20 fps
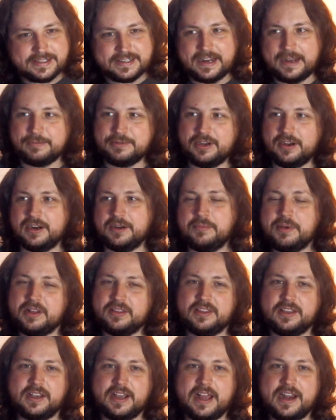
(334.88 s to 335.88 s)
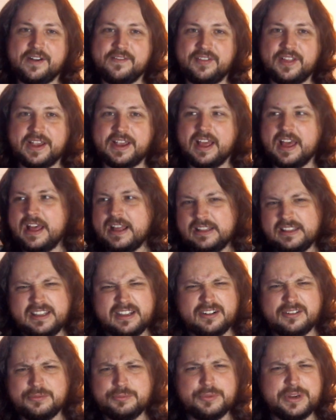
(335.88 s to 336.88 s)
stop talking about the kind of like
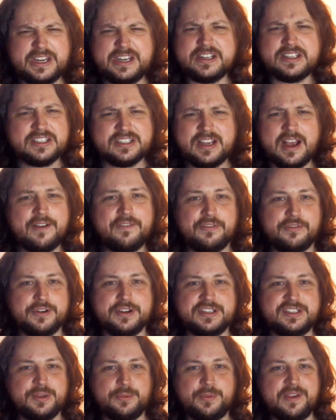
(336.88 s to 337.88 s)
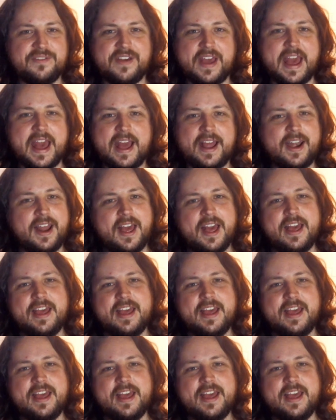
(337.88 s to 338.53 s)
little rediscoveries that we've had